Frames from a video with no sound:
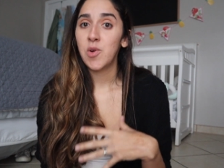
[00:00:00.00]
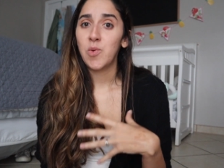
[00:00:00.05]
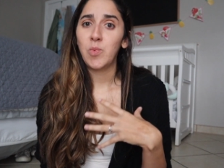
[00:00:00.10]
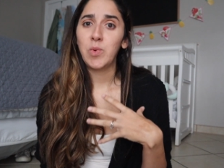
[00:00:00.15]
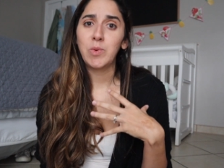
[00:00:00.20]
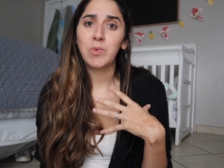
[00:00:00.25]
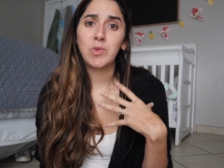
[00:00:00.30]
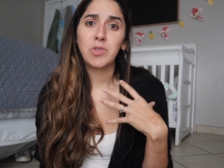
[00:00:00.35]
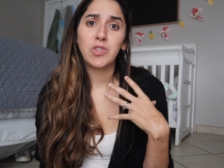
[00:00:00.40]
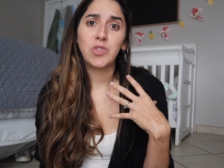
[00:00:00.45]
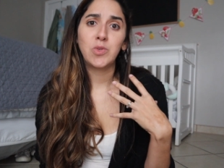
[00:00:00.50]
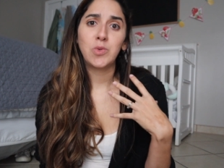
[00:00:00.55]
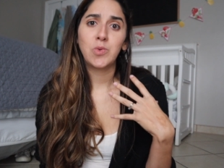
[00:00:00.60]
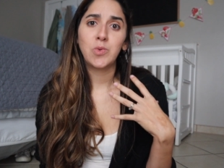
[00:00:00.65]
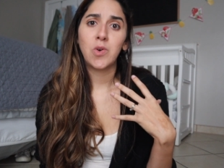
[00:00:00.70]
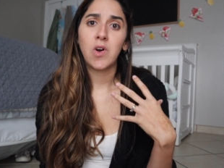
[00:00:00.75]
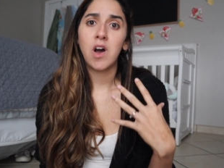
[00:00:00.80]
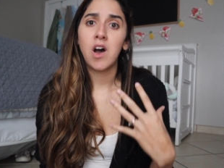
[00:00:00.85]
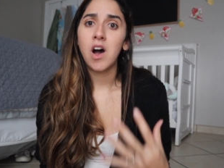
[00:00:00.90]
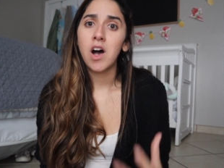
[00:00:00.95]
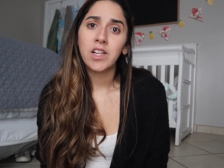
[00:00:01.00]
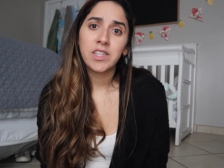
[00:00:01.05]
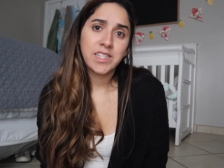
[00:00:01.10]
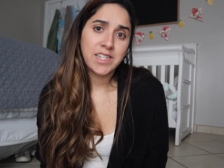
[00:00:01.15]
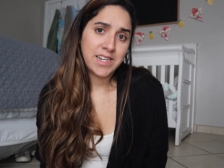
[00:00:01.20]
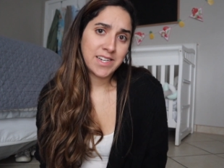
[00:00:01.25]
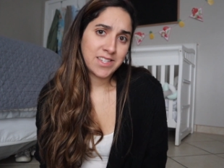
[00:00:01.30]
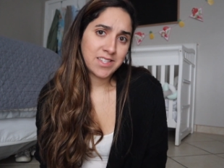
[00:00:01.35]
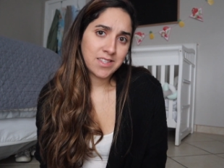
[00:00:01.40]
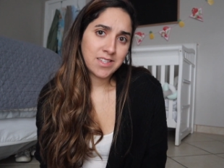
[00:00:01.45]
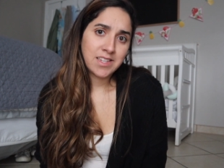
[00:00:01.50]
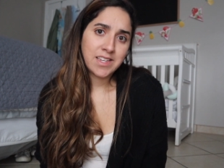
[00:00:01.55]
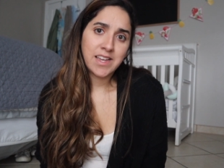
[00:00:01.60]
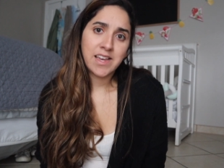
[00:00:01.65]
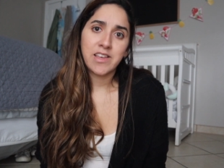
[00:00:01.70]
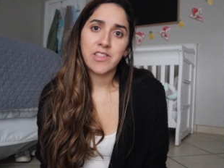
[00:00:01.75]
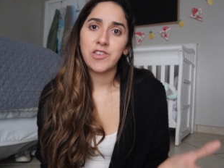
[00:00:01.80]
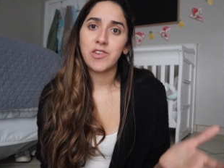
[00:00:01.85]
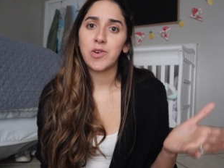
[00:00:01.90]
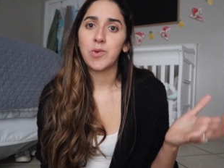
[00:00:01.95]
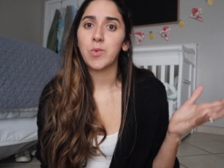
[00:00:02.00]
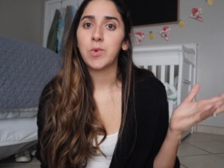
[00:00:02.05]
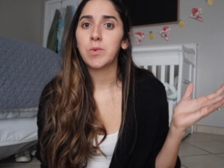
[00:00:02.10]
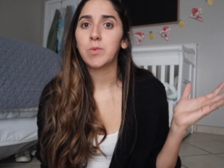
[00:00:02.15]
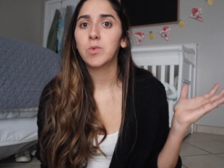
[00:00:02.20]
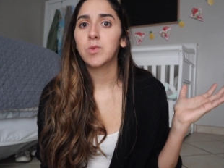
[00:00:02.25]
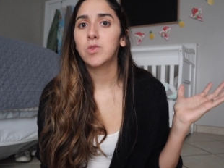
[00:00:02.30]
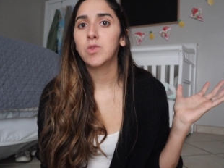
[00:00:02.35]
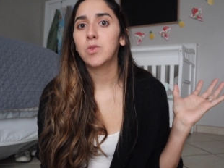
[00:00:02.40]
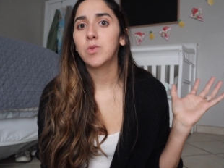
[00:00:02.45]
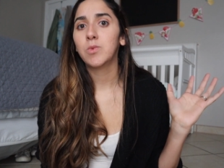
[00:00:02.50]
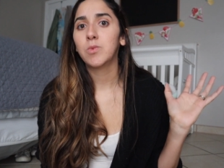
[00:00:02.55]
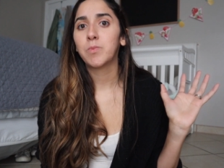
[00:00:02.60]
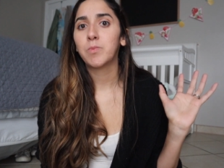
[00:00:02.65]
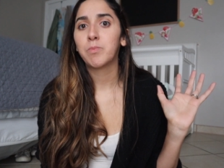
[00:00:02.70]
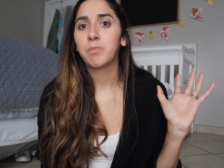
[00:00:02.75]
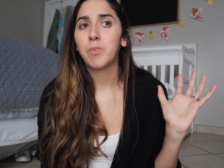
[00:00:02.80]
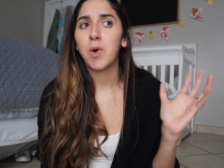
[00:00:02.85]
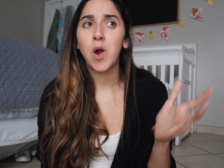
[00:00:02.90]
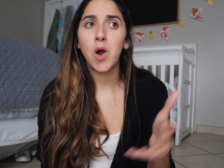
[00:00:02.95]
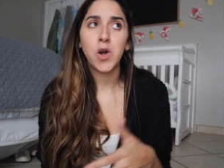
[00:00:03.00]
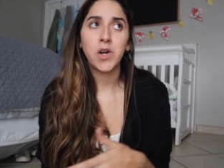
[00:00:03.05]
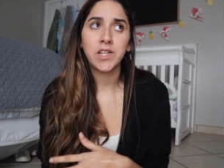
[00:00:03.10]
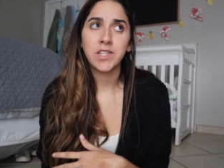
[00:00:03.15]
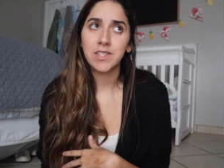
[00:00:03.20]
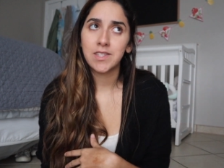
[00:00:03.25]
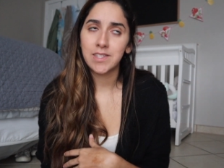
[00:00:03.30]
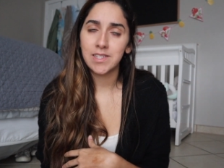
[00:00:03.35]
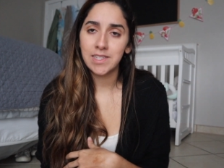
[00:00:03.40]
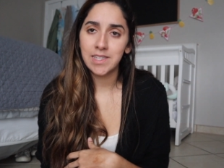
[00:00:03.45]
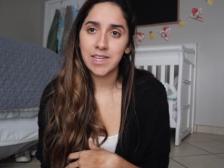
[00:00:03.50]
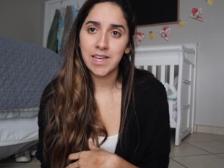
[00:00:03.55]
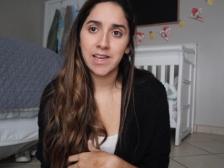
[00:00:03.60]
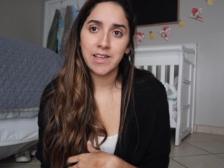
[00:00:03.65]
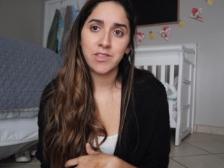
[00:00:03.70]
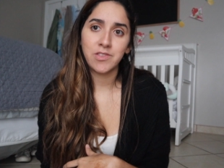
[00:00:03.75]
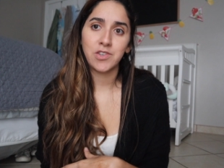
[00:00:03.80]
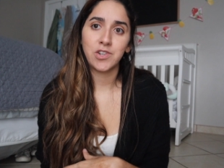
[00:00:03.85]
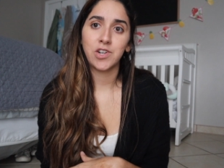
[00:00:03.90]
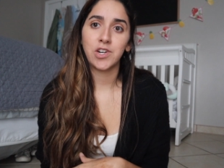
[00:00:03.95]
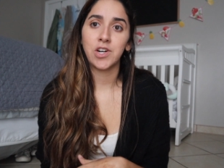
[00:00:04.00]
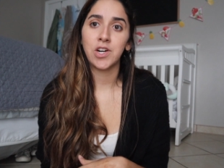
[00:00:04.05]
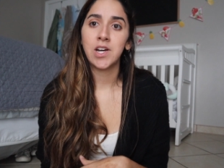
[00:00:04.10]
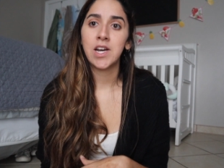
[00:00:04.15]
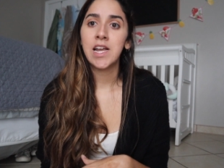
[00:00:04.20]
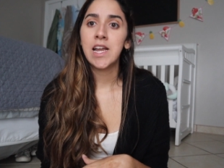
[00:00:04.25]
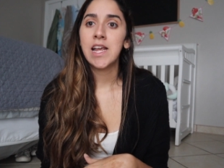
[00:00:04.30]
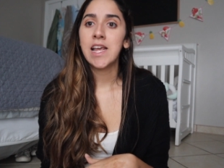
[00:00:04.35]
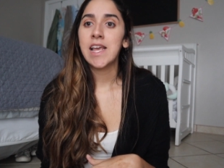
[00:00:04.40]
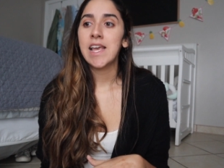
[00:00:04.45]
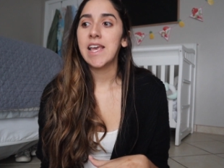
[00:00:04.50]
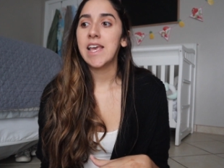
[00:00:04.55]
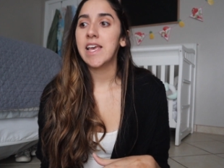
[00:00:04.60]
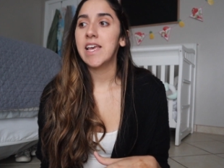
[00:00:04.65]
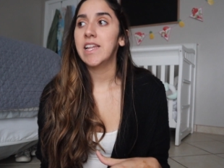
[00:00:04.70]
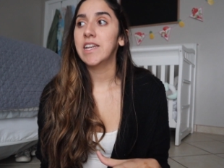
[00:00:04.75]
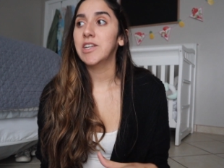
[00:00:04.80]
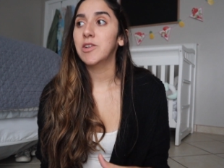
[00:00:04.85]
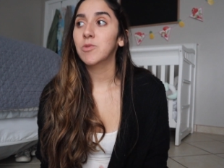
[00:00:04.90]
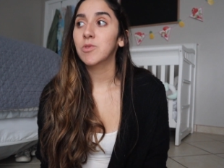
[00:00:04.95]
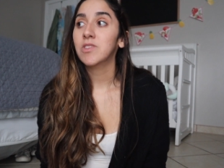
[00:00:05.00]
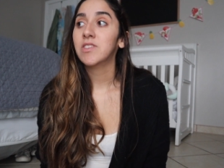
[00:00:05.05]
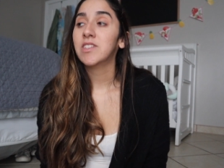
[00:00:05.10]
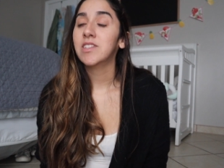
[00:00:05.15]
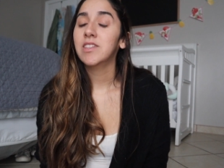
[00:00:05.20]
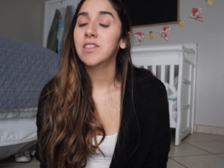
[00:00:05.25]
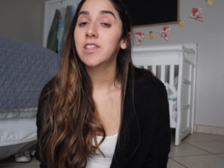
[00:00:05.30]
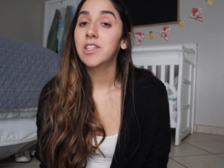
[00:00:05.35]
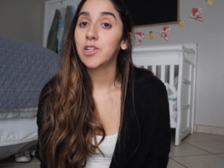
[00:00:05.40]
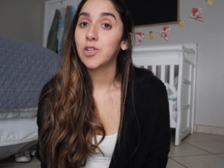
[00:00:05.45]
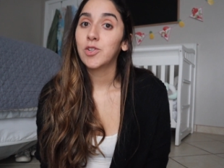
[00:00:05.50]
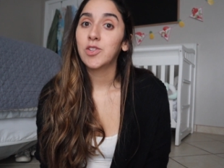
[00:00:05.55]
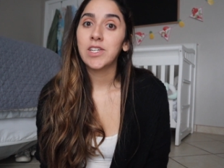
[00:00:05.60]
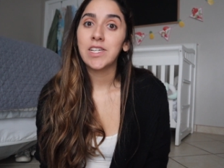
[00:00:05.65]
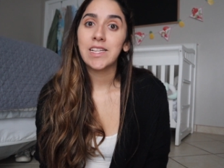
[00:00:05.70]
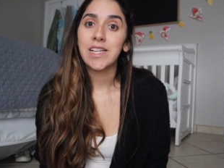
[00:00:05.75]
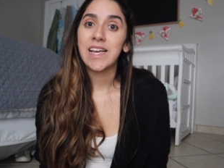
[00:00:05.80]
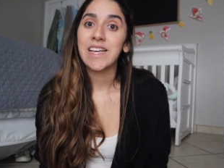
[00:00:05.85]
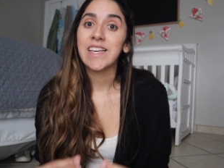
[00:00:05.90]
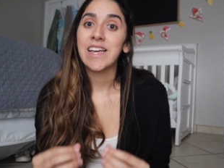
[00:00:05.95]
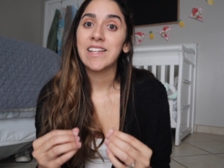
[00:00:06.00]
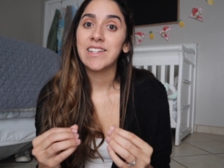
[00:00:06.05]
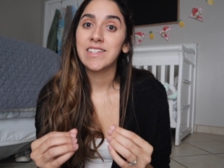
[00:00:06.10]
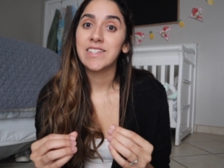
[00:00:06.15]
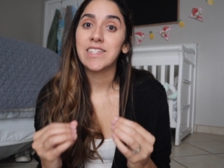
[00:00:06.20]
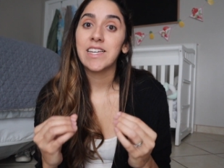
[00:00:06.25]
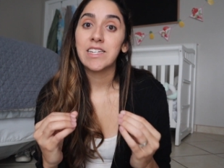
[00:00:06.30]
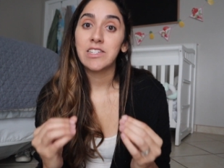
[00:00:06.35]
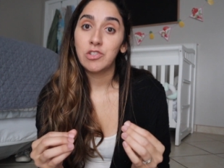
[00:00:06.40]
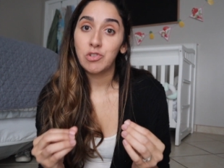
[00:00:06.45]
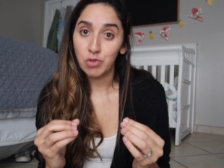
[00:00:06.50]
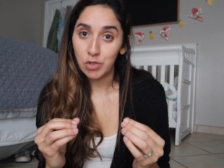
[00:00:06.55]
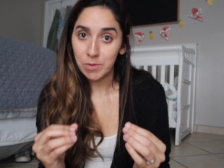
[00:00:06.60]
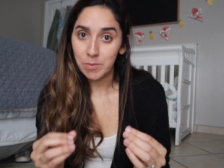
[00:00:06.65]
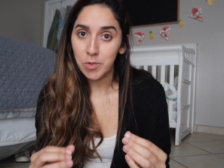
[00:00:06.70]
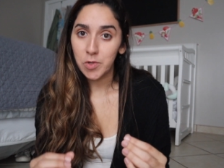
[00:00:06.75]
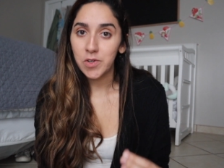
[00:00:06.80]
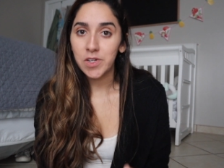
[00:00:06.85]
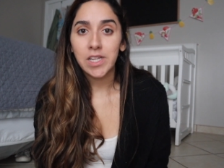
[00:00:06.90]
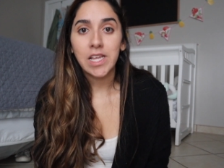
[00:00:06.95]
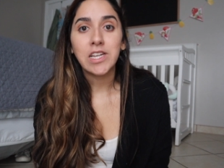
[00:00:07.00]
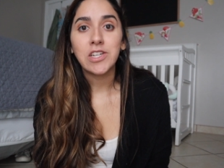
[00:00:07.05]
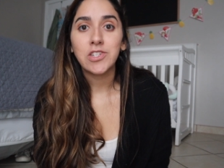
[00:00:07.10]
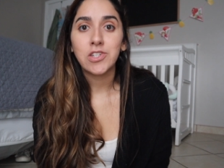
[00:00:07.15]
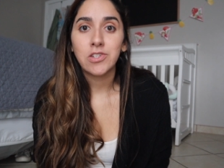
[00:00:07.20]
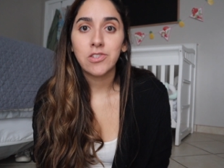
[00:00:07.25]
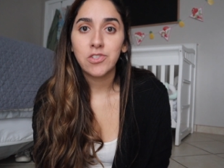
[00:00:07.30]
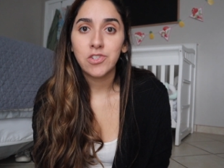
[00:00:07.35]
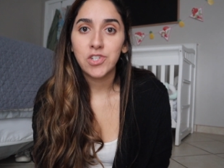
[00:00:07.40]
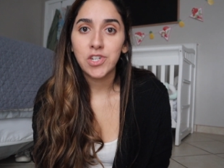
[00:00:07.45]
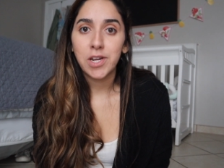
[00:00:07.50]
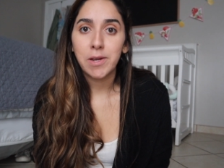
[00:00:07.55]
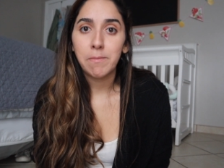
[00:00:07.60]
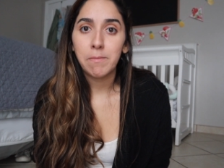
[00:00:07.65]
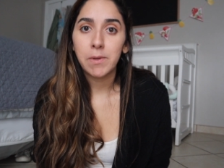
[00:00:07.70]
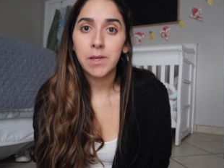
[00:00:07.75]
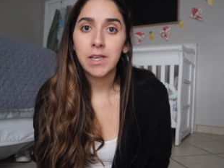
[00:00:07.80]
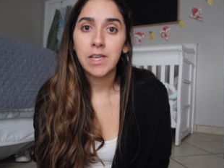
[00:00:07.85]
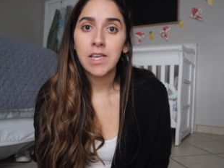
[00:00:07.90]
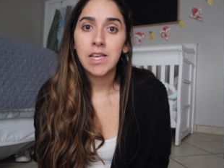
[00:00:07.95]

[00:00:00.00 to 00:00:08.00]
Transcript: We would do holidays together, we would do parties together, and it was literally like the dream relationship.